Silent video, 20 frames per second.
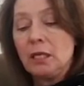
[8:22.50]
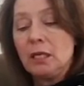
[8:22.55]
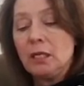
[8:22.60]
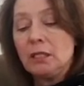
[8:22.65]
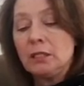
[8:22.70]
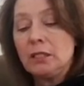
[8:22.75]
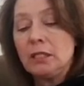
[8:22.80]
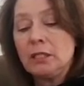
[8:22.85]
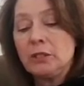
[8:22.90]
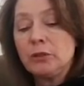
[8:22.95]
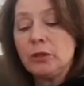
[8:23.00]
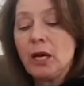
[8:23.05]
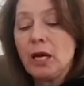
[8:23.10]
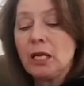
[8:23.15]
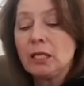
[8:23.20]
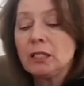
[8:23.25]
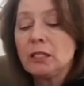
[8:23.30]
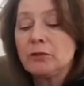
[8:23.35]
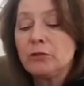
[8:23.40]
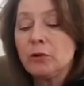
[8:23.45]
She
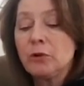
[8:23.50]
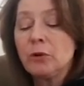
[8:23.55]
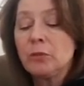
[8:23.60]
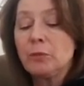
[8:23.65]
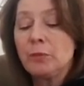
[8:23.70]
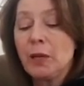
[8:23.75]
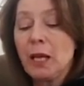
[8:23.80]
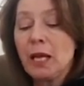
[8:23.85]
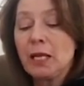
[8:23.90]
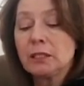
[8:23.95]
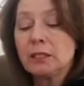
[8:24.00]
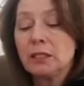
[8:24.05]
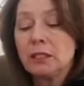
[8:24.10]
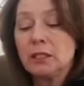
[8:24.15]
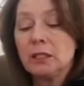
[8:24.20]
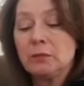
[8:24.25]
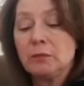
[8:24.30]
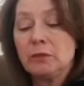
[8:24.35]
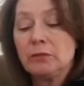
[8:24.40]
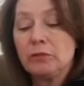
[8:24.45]
transformed back to
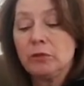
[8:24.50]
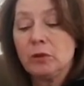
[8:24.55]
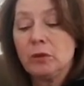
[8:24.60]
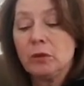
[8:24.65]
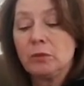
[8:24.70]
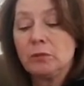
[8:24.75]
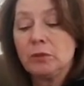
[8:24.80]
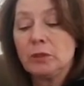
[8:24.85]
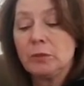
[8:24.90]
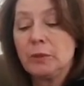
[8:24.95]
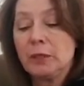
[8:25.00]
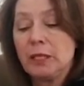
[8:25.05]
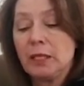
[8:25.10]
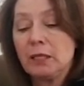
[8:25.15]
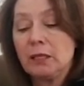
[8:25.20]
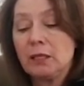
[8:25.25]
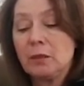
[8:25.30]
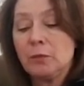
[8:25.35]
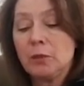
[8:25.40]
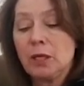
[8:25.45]
human form to
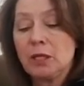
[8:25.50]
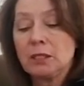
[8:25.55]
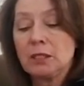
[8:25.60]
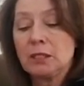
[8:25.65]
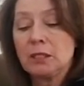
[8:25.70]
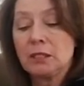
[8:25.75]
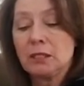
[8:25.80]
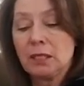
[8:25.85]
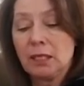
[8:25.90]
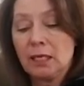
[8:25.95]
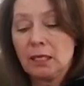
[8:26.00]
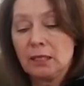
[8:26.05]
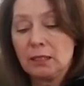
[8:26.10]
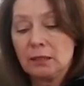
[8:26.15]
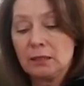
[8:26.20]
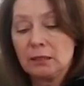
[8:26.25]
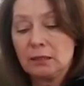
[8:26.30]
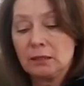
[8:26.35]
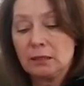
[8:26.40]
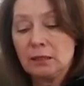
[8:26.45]
begin the process
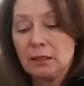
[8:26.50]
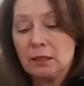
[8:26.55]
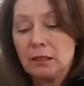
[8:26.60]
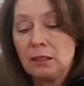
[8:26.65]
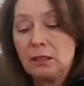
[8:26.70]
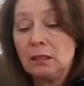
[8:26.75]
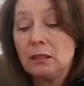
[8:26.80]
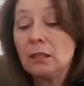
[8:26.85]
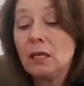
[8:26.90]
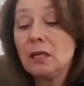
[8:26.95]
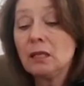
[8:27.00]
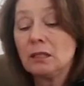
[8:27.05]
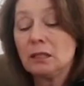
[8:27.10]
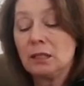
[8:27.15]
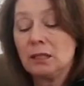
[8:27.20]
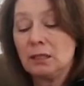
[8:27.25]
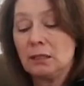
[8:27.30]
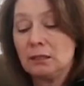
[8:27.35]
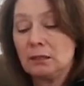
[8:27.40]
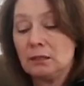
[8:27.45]
again.
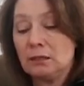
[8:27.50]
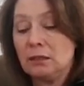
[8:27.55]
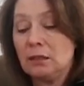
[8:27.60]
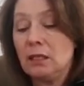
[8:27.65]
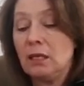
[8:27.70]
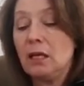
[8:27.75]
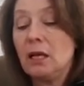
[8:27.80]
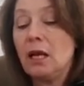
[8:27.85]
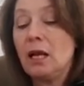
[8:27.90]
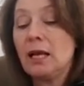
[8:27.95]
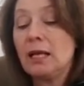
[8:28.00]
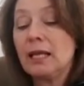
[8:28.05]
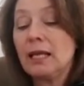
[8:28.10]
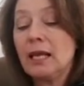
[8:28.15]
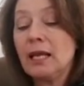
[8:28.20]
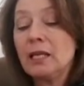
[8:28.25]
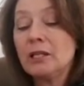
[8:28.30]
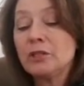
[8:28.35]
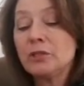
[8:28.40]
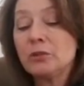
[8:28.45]
Luckily, a
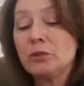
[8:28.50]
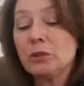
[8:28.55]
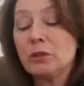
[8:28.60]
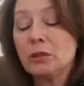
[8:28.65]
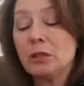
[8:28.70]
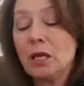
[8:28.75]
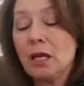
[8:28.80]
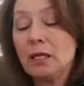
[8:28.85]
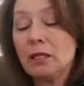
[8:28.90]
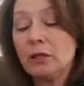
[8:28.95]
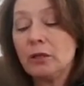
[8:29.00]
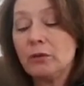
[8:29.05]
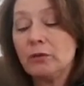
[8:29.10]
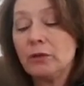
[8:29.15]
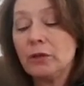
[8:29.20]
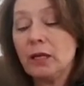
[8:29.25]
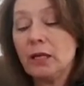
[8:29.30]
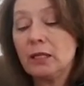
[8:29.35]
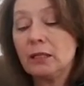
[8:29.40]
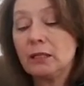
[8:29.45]
kestrel glided
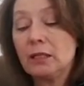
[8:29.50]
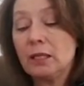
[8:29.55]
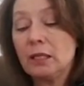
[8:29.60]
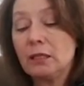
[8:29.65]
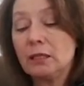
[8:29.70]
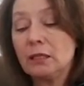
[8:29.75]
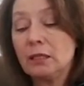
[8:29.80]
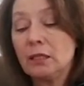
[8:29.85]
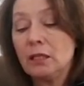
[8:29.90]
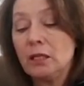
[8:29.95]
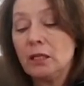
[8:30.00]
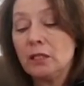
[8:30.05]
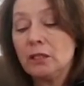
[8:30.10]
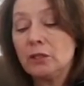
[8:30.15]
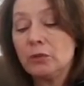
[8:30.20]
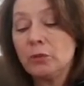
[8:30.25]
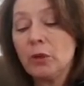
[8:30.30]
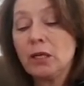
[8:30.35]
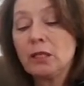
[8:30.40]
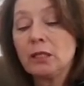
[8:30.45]
overhead then,
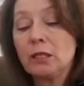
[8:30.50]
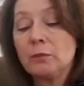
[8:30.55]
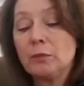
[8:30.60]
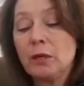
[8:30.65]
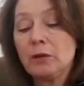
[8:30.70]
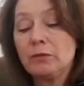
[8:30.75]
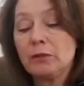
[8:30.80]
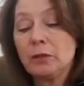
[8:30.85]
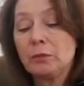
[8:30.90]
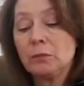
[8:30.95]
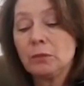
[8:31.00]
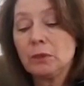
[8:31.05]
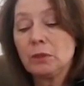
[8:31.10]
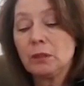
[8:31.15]
directly above them.